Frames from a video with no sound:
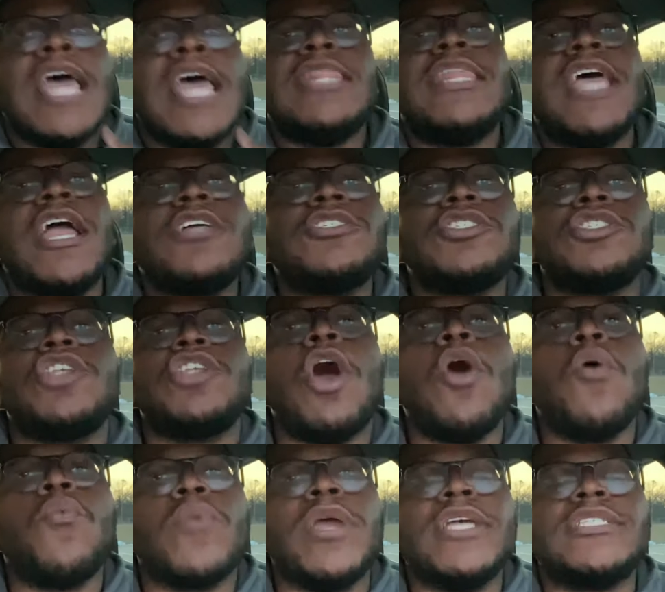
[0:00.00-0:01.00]
There's
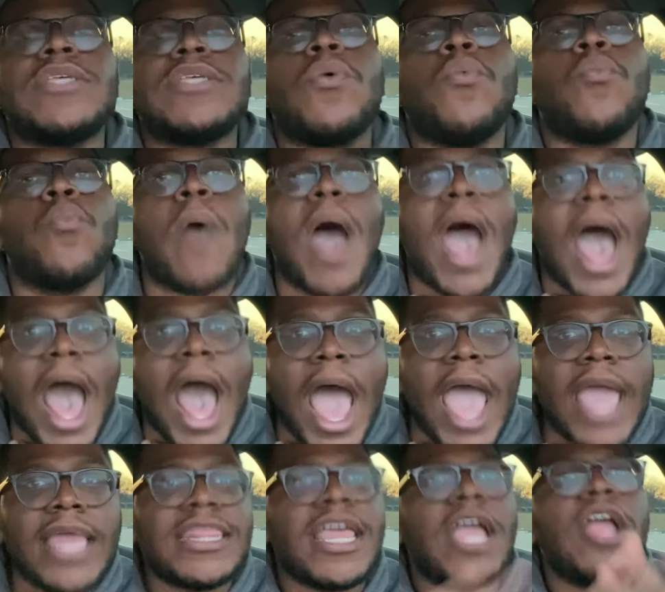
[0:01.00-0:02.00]
no reason why